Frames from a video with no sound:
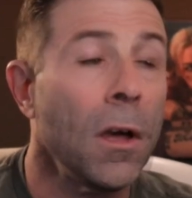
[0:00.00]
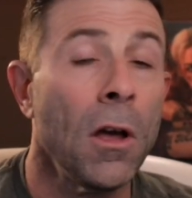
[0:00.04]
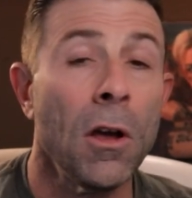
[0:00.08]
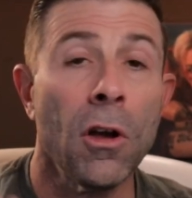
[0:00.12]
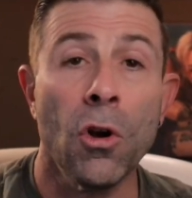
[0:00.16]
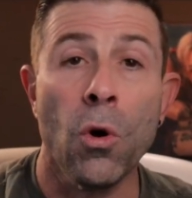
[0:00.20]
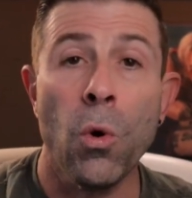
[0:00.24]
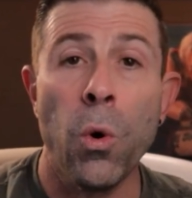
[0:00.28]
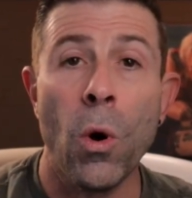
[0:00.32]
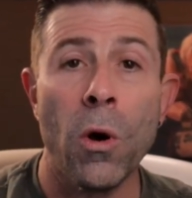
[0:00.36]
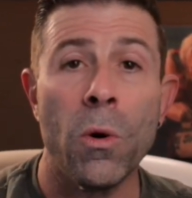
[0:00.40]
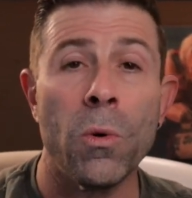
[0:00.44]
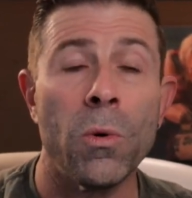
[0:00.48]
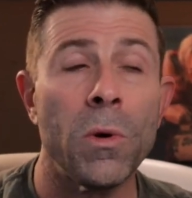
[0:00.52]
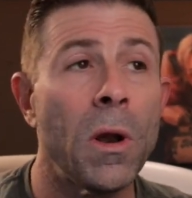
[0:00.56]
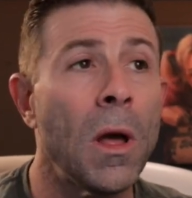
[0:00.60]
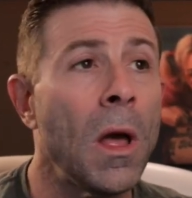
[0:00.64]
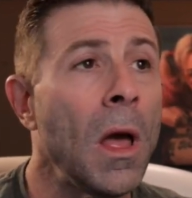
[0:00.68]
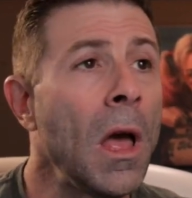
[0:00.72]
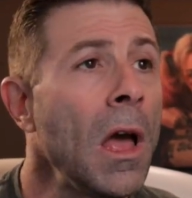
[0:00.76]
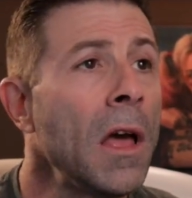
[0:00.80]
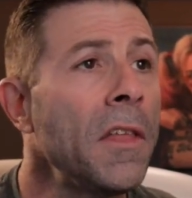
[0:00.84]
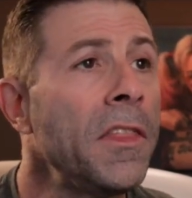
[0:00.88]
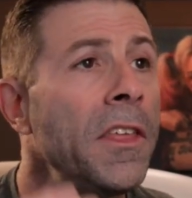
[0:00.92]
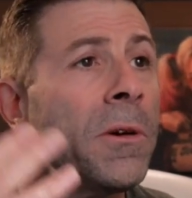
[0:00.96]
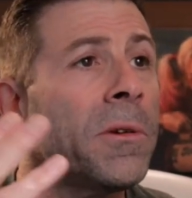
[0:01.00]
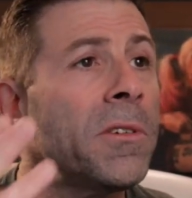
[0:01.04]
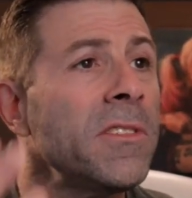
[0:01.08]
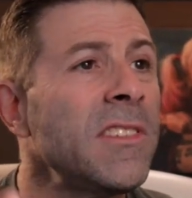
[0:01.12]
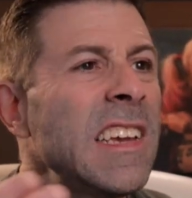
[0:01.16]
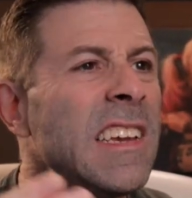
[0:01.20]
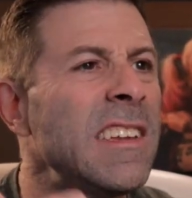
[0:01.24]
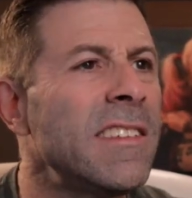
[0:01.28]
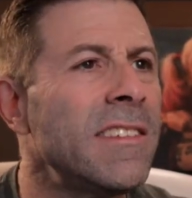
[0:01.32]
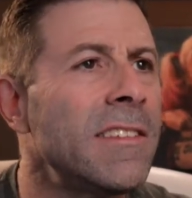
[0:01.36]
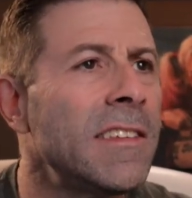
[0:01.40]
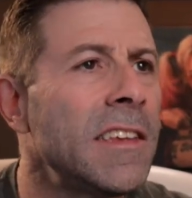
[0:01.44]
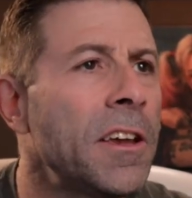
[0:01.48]
Quote, there is a
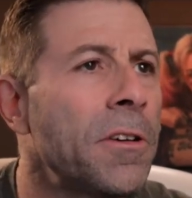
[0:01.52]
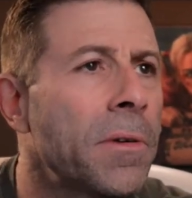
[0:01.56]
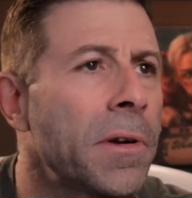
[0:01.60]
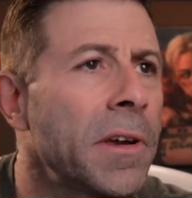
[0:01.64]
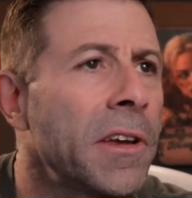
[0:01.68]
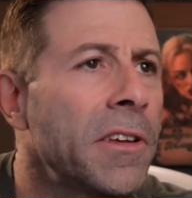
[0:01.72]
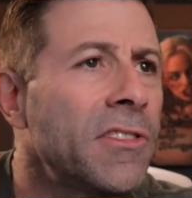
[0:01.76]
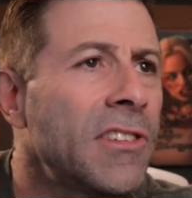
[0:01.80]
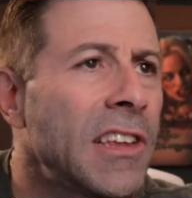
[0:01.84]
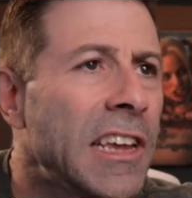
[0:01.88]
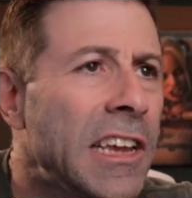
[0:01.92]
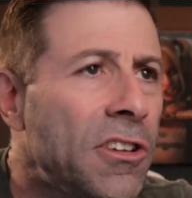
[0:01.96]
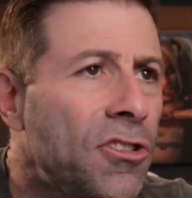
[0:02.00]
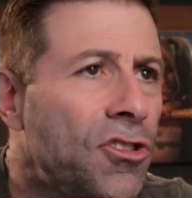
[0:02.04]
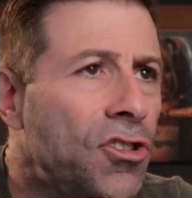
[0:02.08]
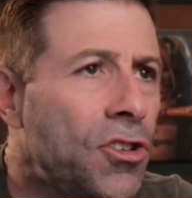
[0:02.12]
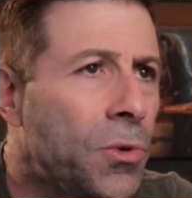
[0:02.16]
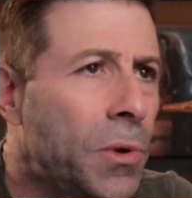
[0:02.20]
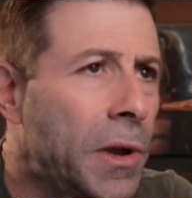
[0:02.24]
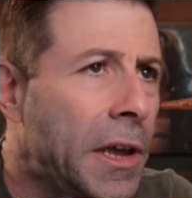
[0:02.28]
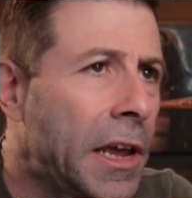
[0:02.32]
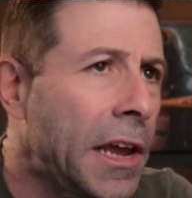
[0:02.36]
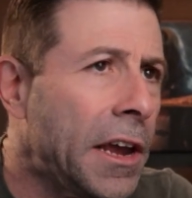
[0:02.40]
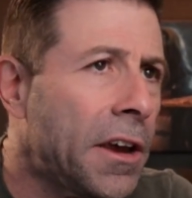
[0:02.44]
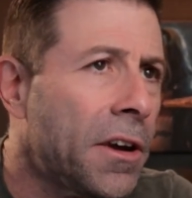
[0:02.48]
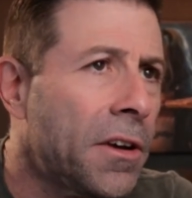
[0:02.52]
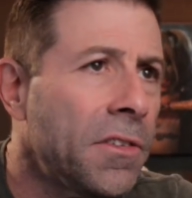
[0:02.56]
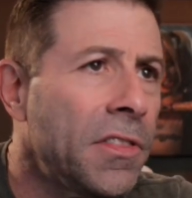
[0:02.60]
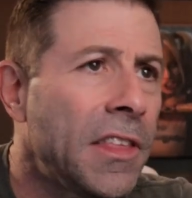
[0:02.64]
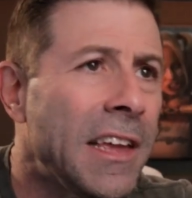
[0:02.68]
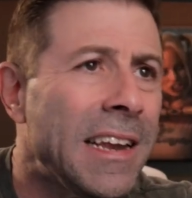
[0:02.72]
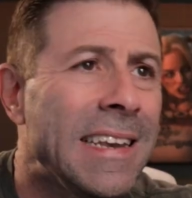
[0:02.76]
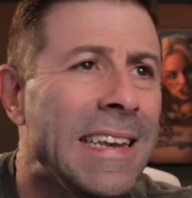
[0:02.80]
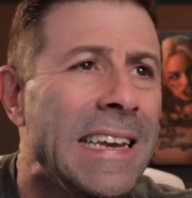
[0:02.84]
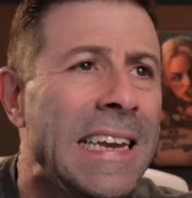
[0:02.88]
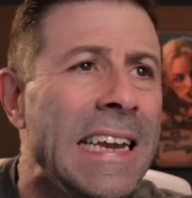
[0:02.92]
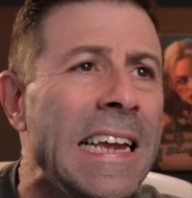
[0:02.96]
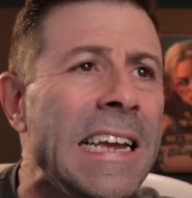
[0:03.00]
serious issue here that
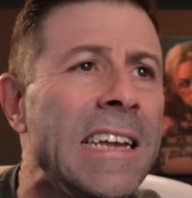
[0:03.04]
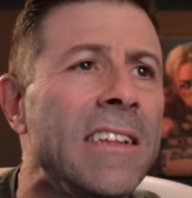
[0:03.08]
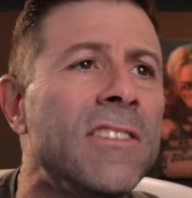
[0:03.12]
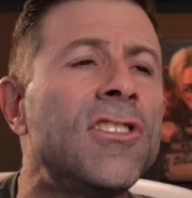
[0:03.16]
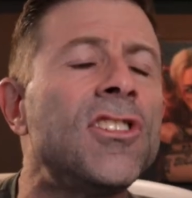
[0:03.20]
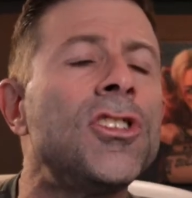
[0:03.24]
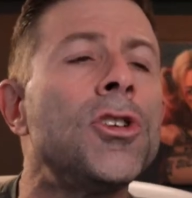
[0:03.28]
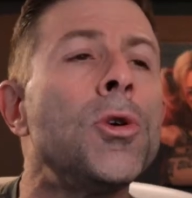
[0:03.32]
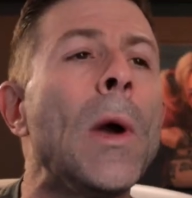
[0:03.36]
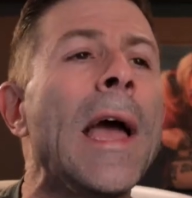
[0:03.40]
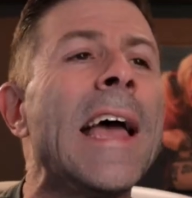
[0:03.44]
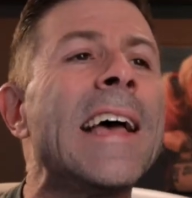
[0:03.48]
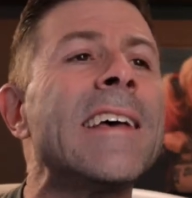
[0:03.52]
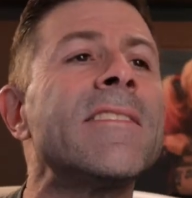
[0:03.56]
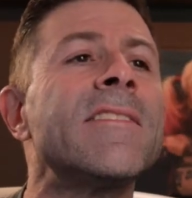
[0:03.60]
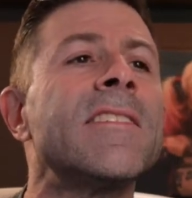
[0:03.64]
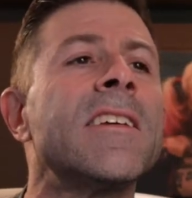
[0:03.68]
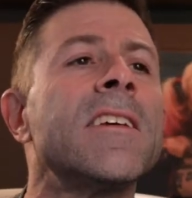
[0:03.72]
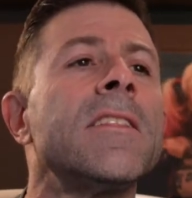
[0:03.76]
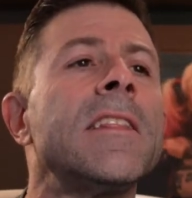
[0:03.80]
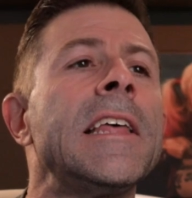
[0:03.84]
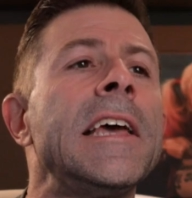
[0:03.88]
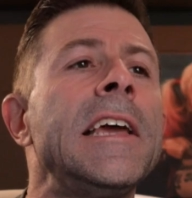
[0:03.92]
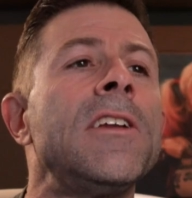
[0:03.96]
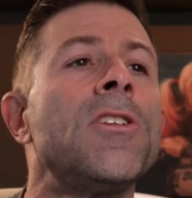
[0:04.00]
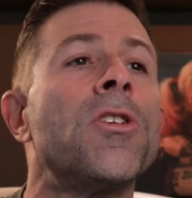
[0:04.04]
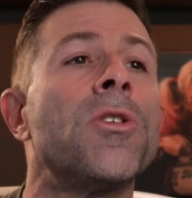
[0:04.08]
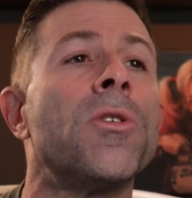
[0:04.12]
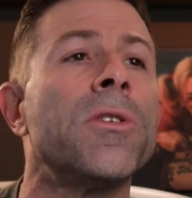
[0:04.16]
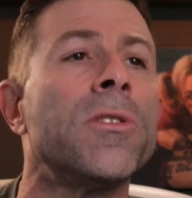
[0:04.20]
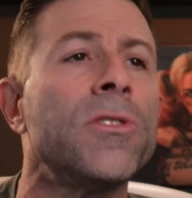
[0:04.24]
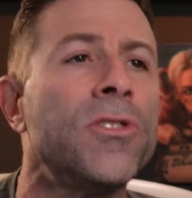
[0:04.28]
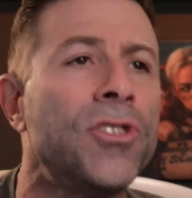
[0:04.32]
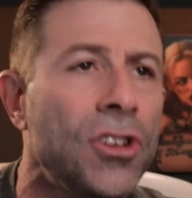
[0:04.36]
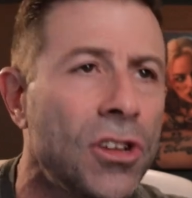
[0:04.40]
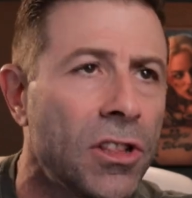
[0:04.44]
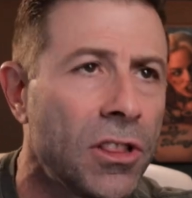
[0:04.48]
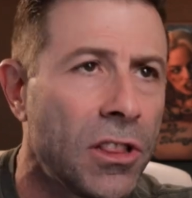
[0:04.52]
needs to escalate
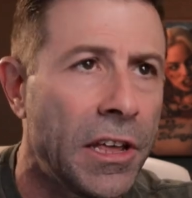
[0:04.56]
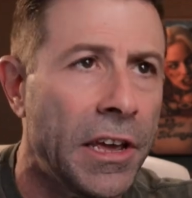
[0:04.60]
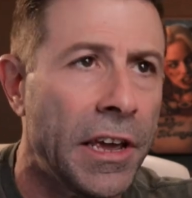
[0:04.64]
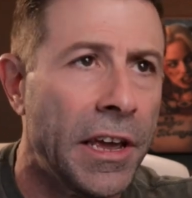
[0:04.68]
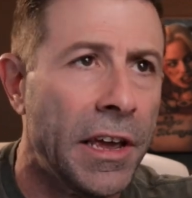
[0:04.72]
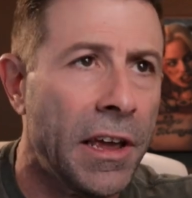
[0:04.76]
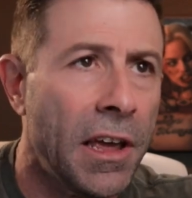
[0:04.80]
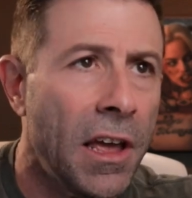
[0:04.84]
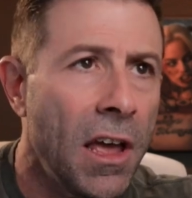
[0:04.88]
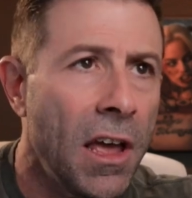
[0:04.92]
urgently.